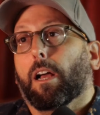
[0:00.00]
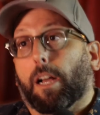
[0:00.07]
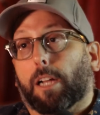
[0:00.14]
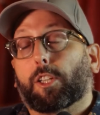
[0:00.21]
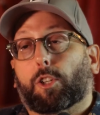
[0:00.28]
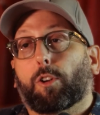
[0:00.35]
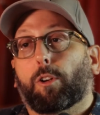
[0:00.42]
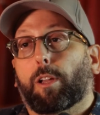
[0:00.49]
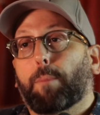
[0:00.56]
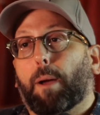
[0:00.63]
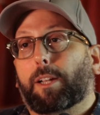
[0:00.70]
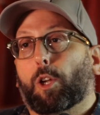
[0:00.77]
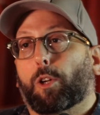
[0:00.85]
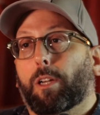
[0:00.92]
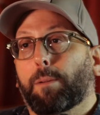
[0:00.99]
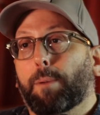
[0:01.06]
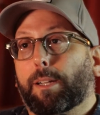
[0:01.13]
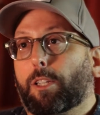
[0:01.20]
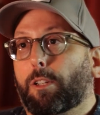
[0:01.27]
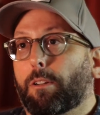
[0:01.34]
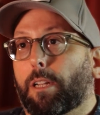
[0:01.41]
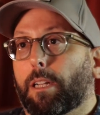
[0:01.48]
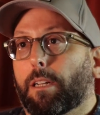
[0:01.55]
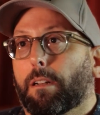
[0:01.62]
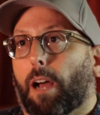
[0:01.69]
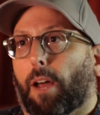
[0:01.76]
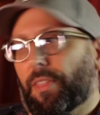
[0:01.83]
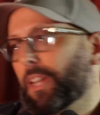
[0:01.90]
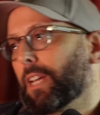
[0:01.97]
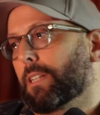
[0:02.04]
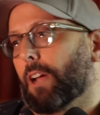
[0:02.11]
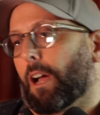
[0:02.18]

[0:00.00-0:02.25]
It's true. He might tune in. I think he's